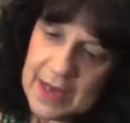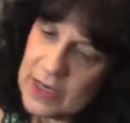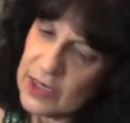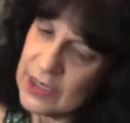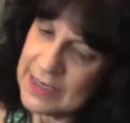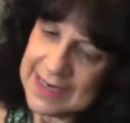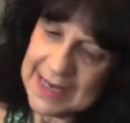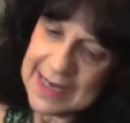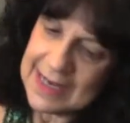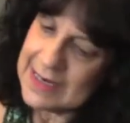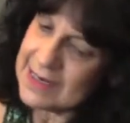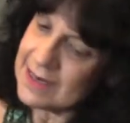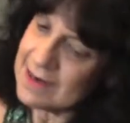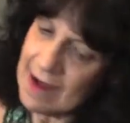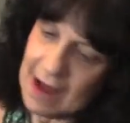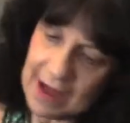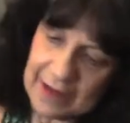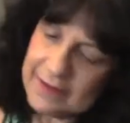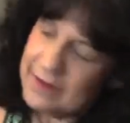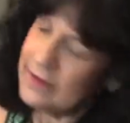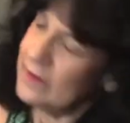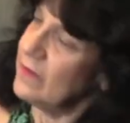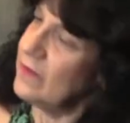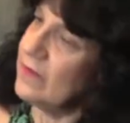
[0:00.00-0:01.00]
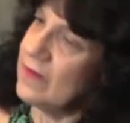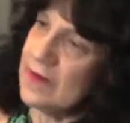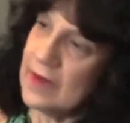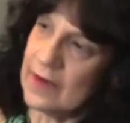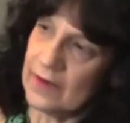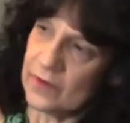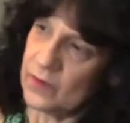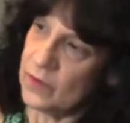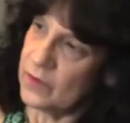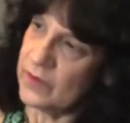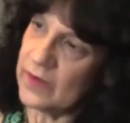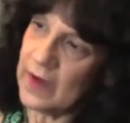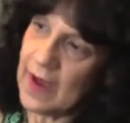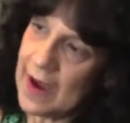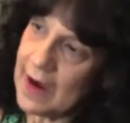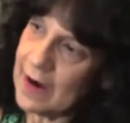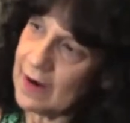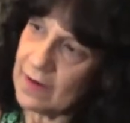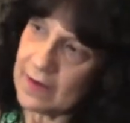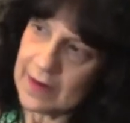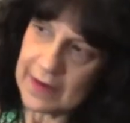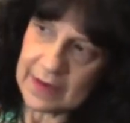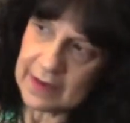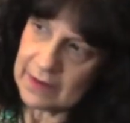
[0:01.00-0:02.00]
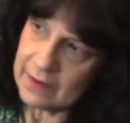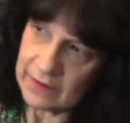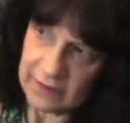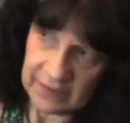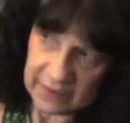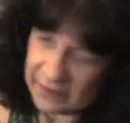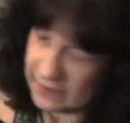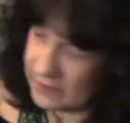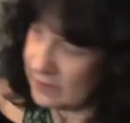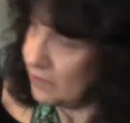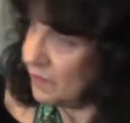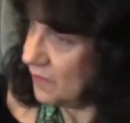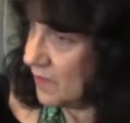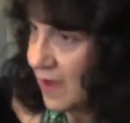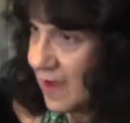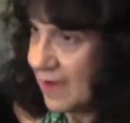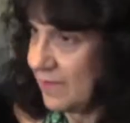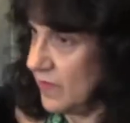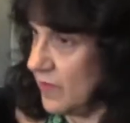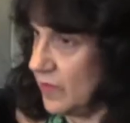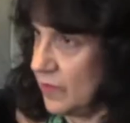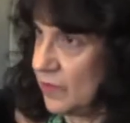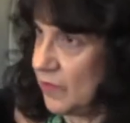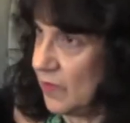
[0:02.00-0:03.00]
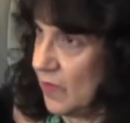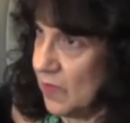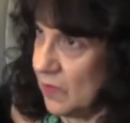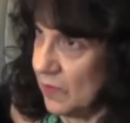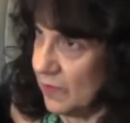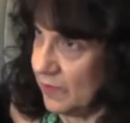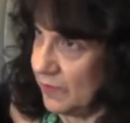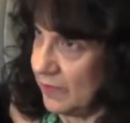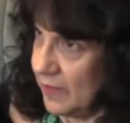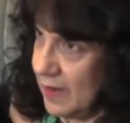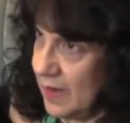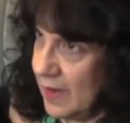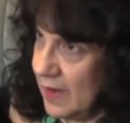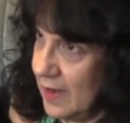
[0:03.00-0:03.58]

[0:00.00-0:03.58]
you tend not to see us retiring at 65 years old.